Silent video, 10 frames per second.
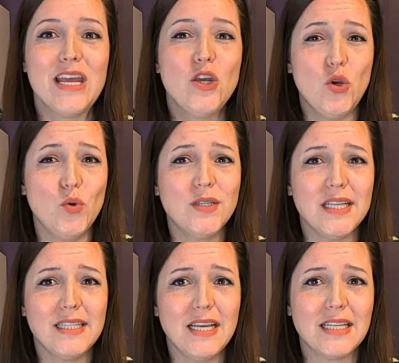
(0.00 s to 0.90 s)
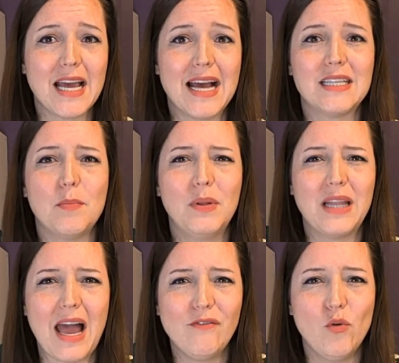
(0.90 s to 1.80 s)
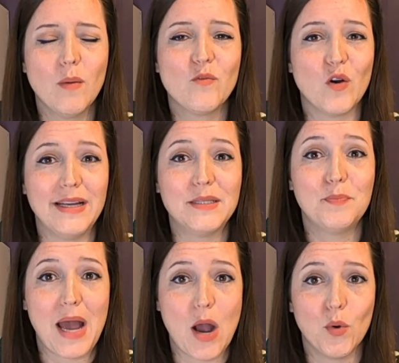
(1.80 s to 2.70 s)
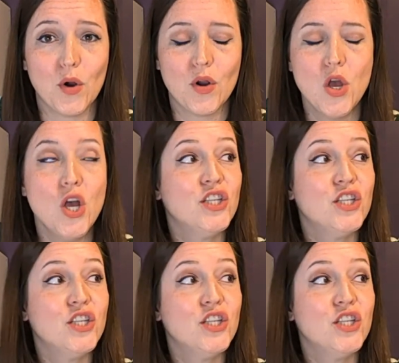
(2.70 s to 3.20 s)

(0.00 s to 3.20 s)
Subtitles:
He uses it as a platform for his power.